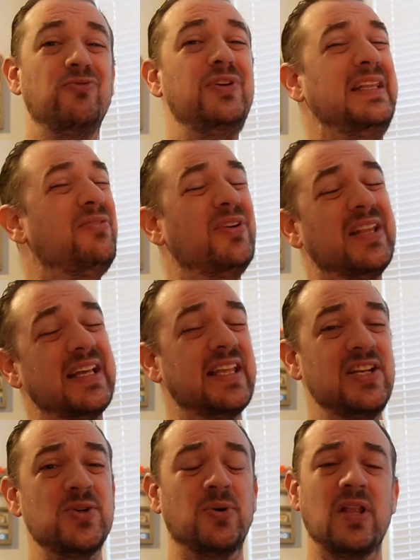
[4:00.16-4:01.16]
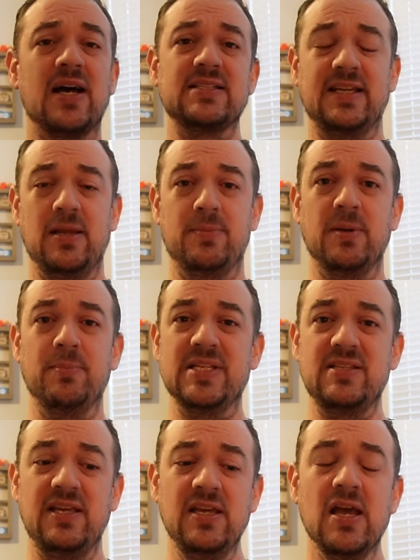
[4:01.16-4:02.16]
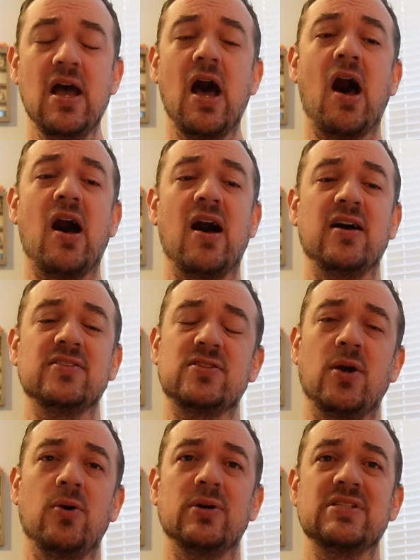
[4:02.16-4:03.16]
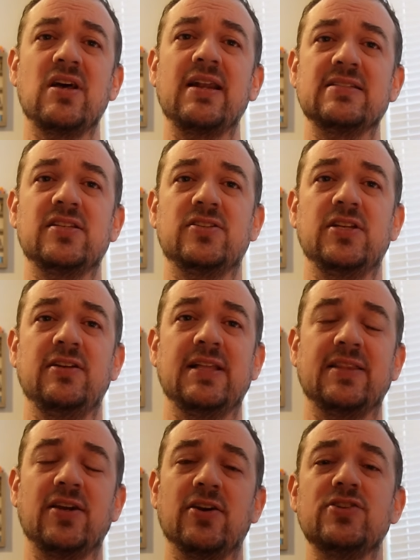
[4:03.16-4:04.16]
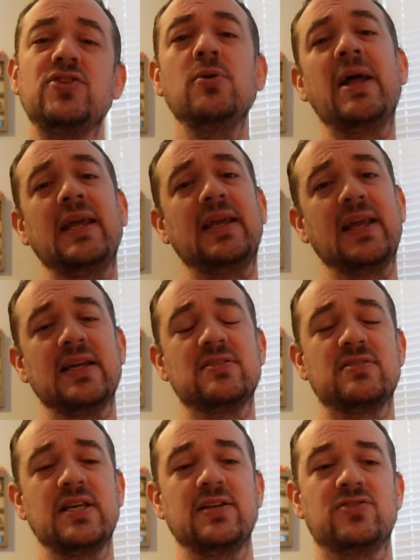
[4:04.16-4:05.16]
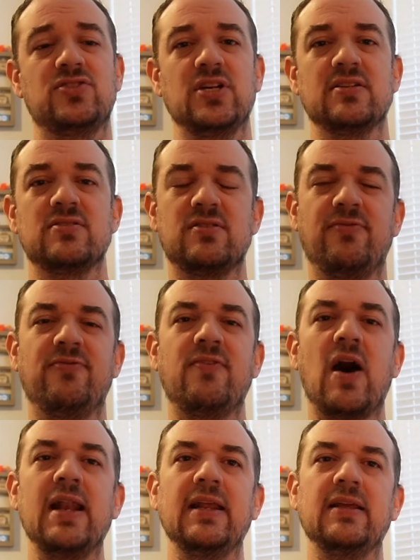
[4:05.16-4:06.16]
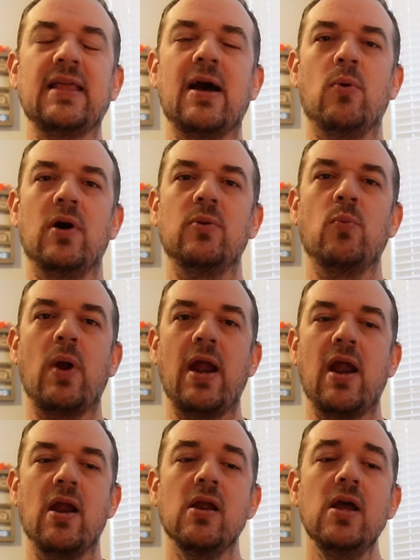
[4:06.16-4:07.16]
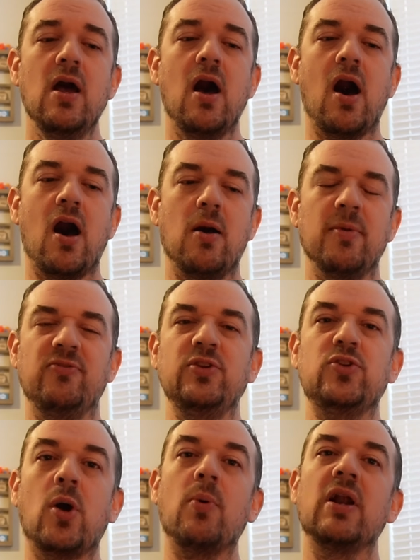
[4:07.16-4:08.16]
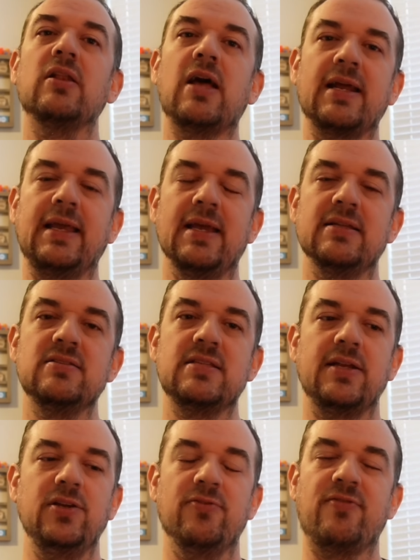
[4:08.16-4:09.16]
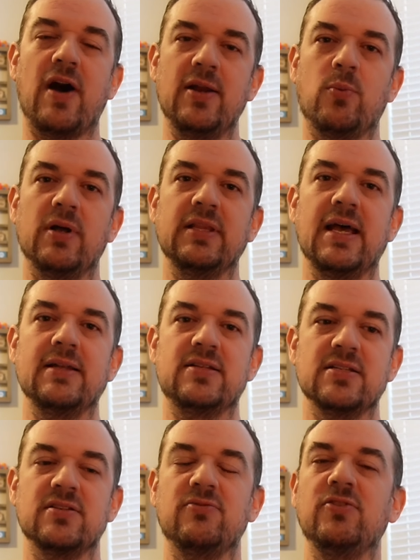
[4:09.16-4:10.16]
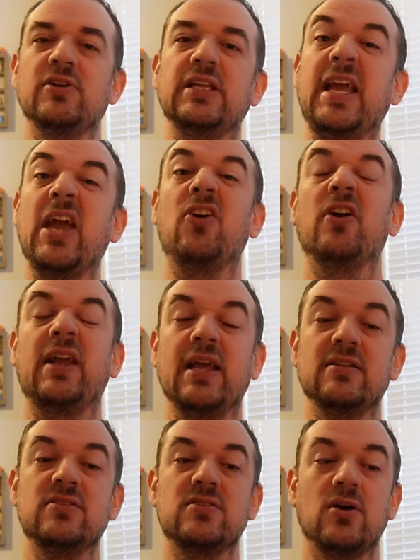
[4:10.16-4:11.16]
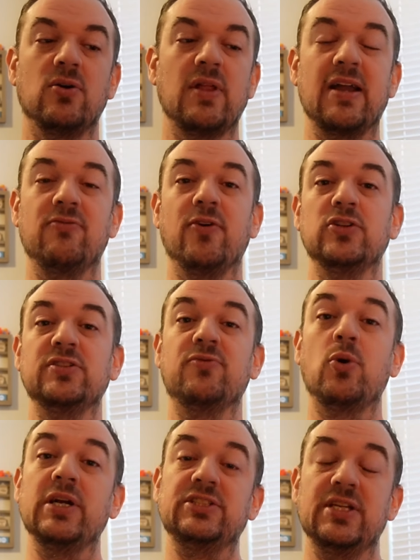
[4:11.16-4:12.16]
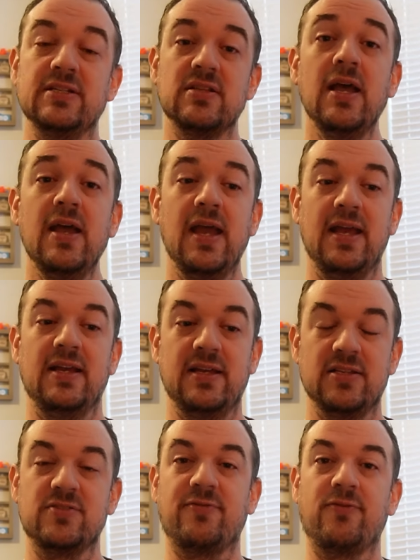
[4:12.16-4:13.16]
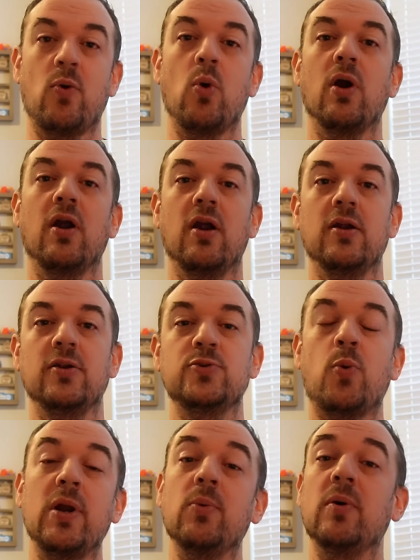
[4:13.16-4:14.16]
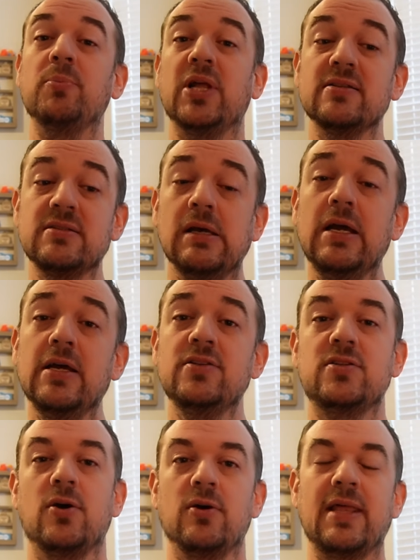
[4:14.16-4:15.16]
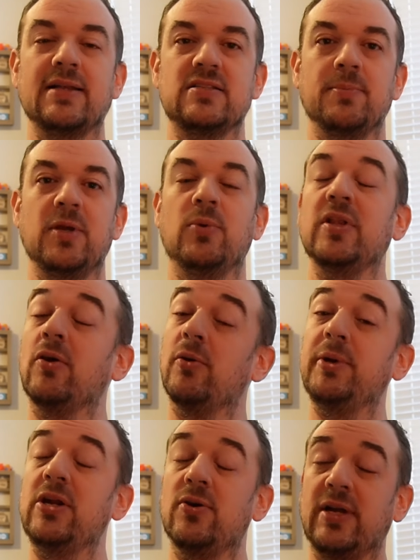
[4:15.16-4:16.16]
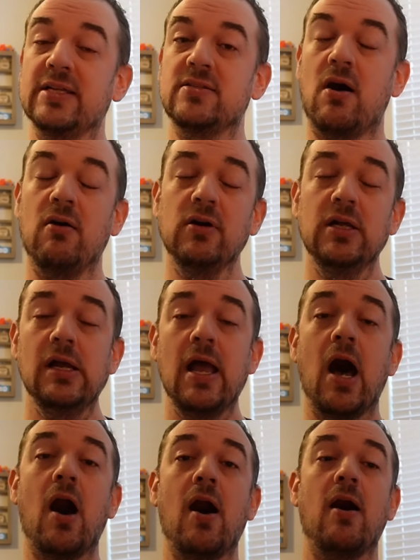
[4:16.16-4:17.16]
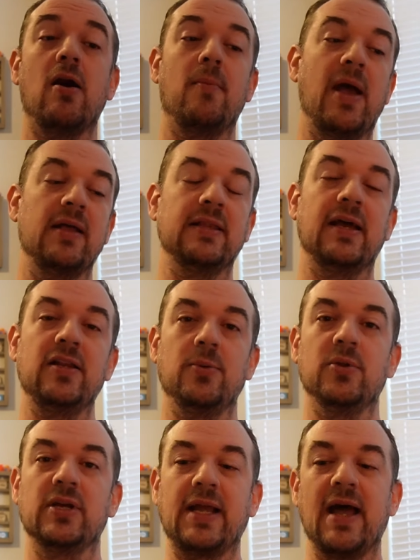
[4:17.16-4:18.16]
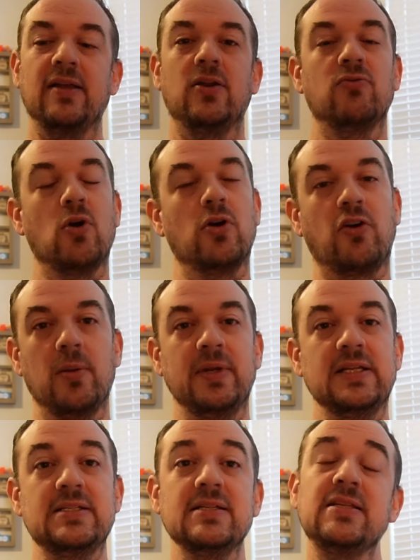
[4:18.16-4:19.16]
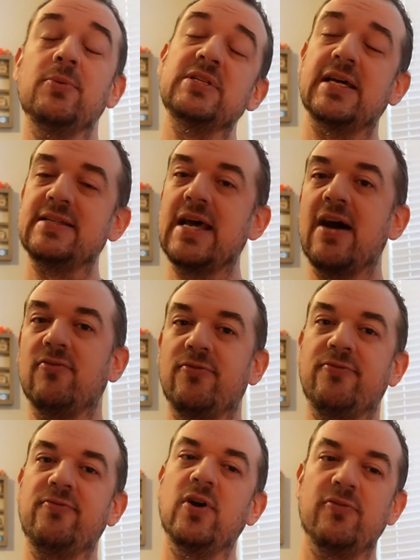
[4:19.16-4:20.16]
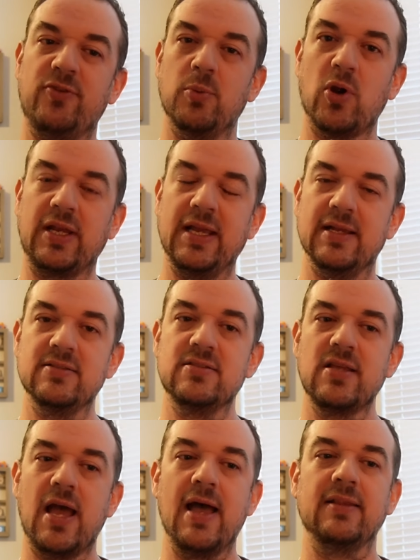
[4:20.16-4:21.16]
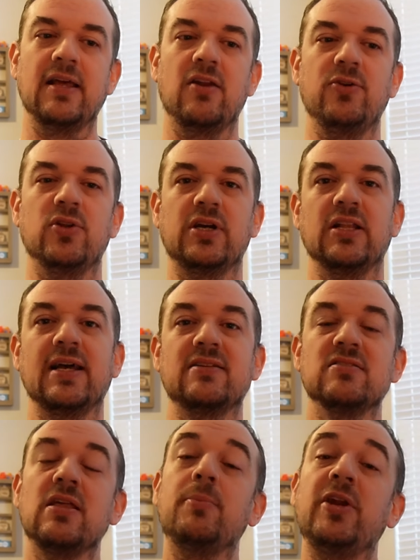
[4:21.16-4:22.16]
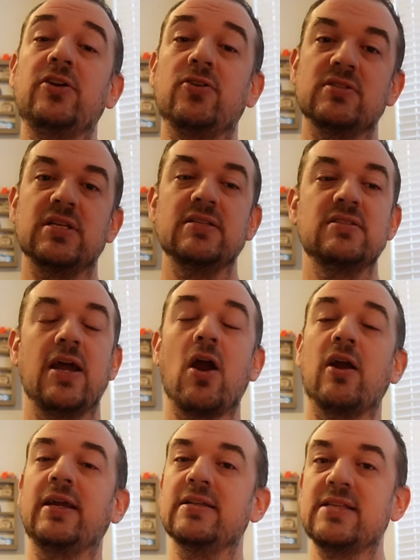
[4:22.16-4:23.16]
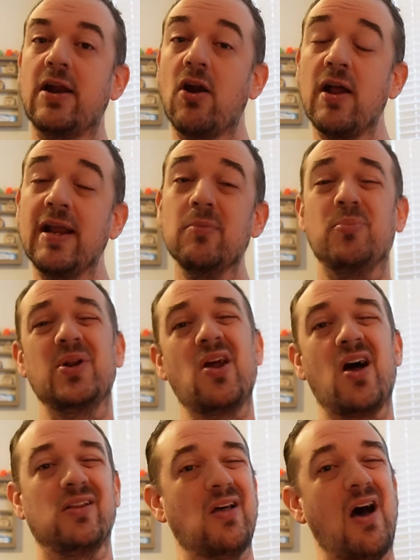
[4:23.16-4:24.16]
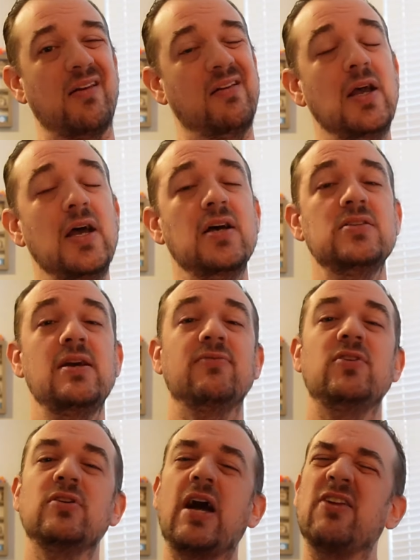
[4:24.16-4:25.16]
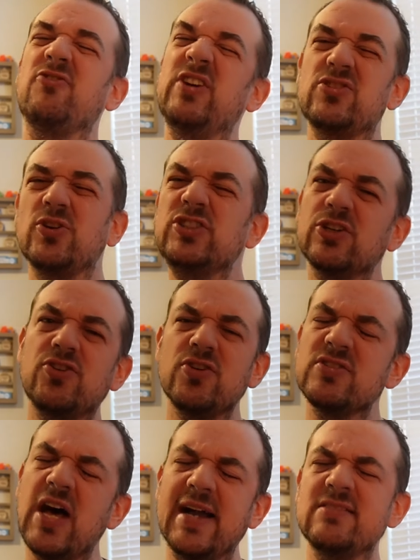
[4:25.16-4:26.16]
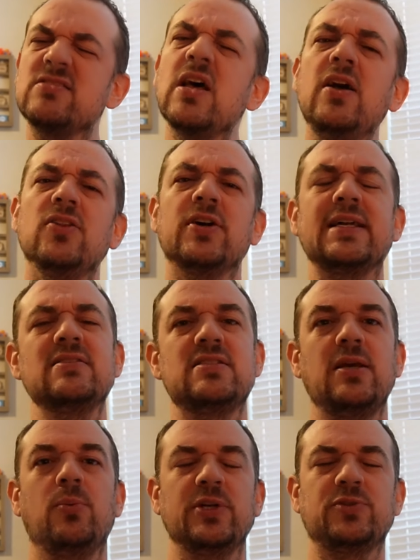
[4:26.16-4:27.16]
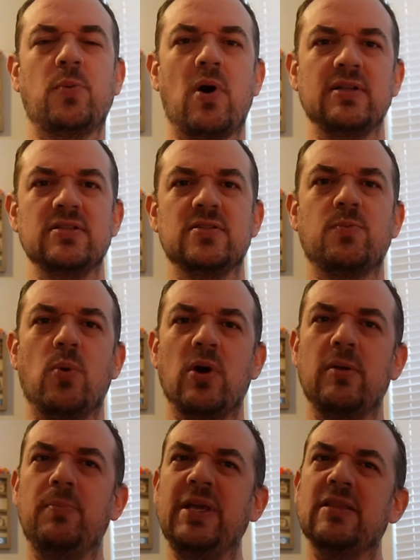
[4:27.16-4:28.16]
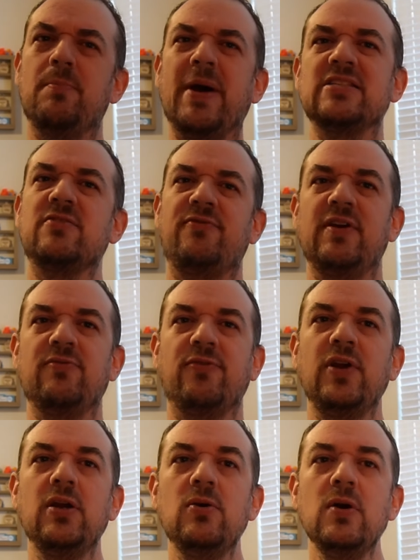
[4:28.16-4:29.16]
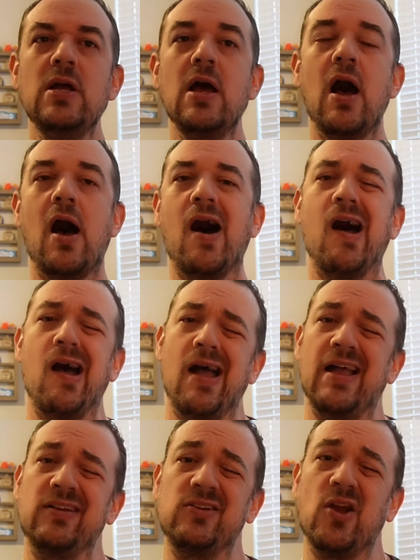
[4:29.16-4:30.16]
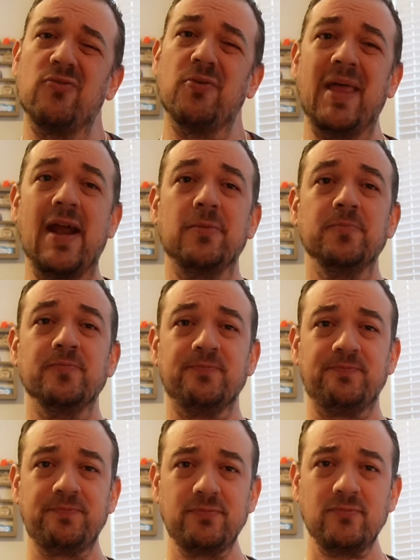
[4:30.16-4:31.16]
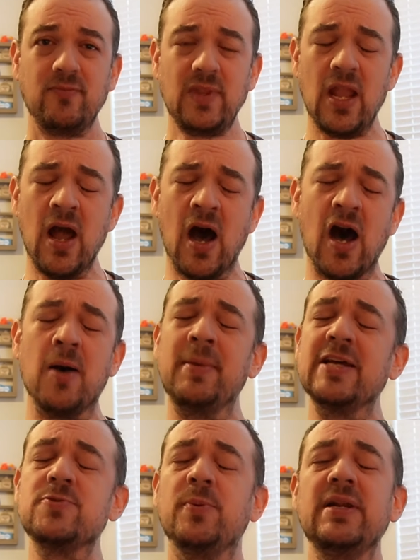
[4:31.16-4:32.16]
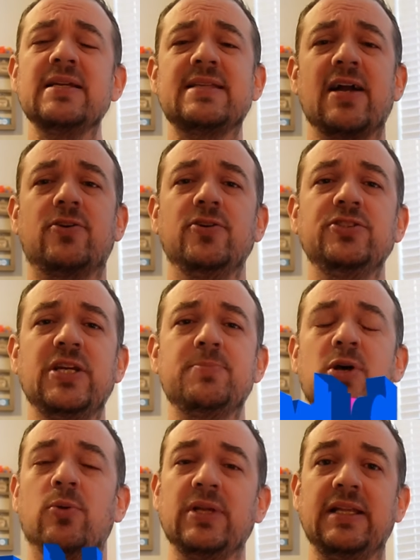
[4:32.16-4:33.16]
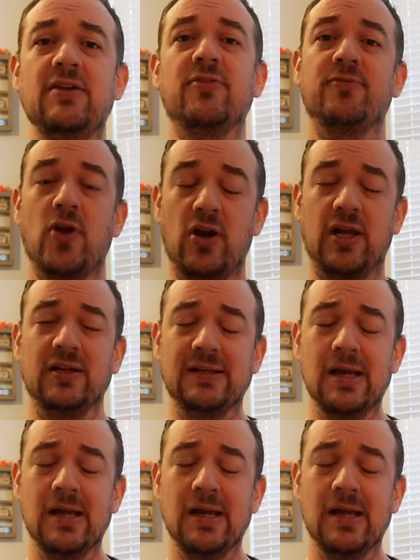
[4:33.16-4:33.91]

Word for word: really feel like they do a lot to keep them busy. Uh, so it's not necessarily that there are too many kids, it's just finding that one where um, if you don't want a lot of kids, then you find one that doesn't really cater to kids. So like Virgin Voyages is for twenty-one plus, so that's something where there would be no kids at all. Um, and then you would look at, you know, Royal Caribbean and Disney would tend to have a few more kids, and then if you look at like Celebrity cruises, there are kids that are on it, but not a lot. So you have to kind of research your cruise lines, look and see which ones would be the best fit for you, uh, and go from there. Um, next one is that cruise ships only leave from Florida.